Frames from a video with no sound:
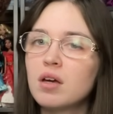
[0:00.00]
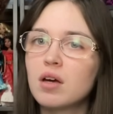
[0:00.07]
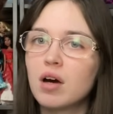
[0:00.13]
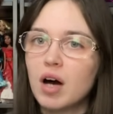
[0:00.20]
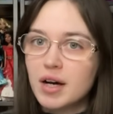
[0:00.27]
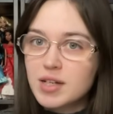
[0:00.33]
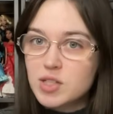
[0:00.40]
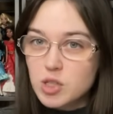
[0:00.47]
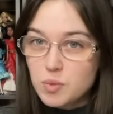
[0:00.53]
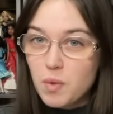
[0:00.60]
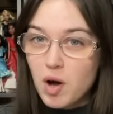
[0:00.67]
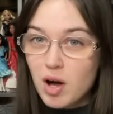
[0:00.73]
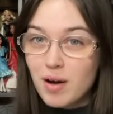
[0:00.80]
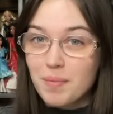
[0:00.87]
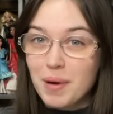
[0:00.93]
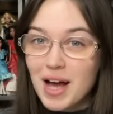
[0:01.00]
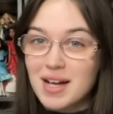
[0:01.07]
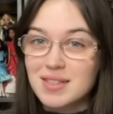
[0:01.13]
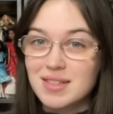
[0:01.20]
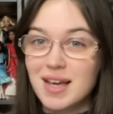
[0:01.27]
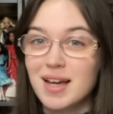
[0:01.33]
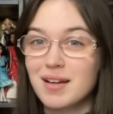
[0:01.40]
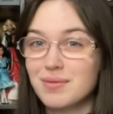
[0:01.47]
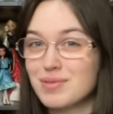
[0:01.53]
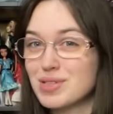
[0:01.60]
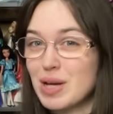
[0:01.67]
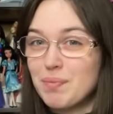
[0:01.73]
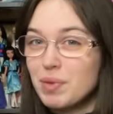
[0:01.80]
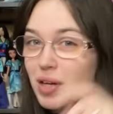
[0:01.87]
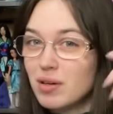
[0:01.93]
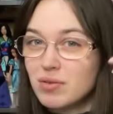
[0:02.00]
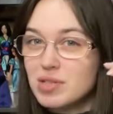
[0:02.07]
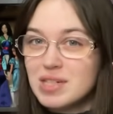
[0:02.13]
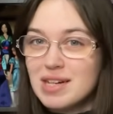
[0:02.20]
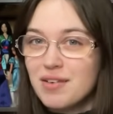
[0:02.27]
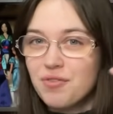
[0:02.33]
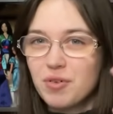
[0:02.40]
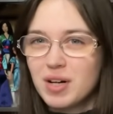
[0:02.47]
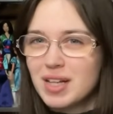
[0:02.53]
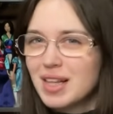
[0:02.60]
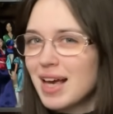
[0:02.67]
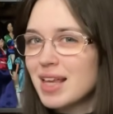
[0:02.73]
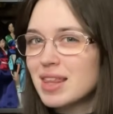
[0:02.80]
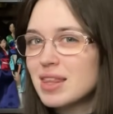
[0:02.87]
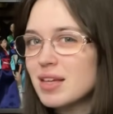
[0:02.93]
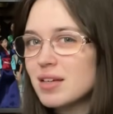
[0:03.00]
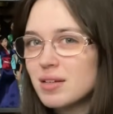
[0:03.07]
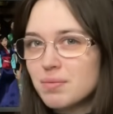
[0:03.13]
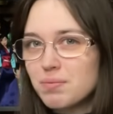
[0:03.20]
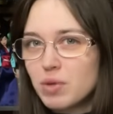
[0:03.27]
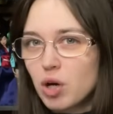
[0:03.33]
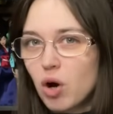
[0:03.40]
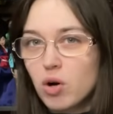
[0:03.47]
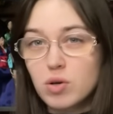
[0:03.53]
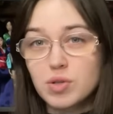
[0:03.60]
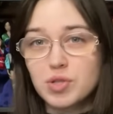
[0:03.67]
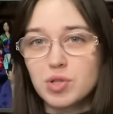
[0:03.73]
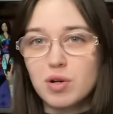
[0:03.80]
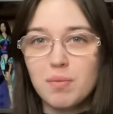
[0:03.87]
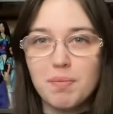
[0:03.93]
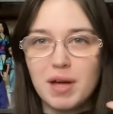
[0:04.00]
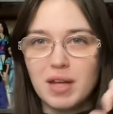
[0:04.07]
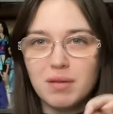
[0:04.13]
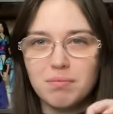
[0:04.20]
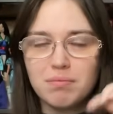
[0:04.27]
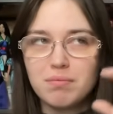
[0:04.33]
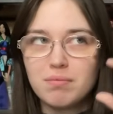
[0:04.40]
honey swamp has like something different like the the curls are a bit